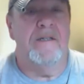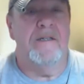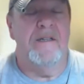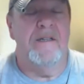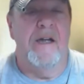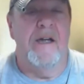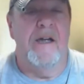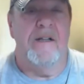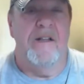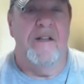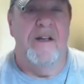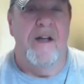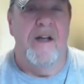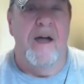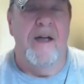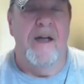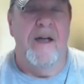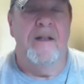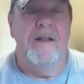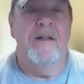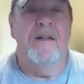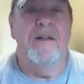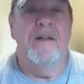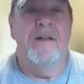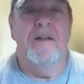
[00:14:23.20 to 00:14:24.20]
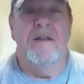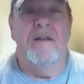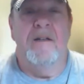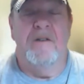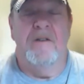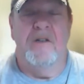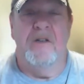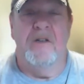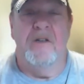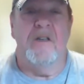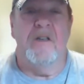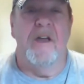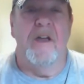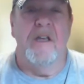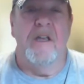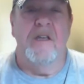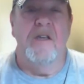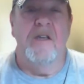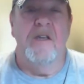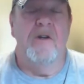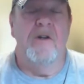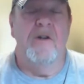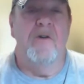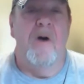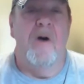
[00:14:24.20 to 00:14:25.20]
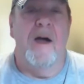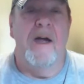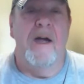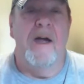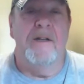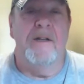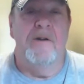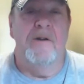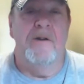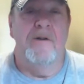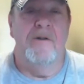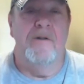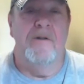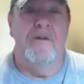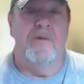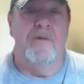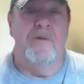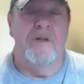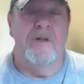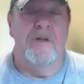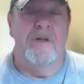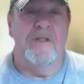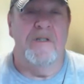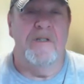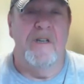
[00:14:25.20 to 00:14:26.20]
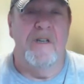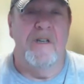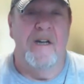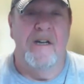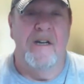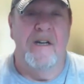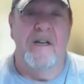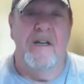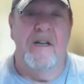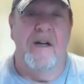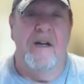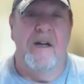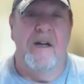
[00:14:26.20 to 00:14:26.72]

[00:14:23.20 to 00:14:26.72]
I, just like you, I do the real estate.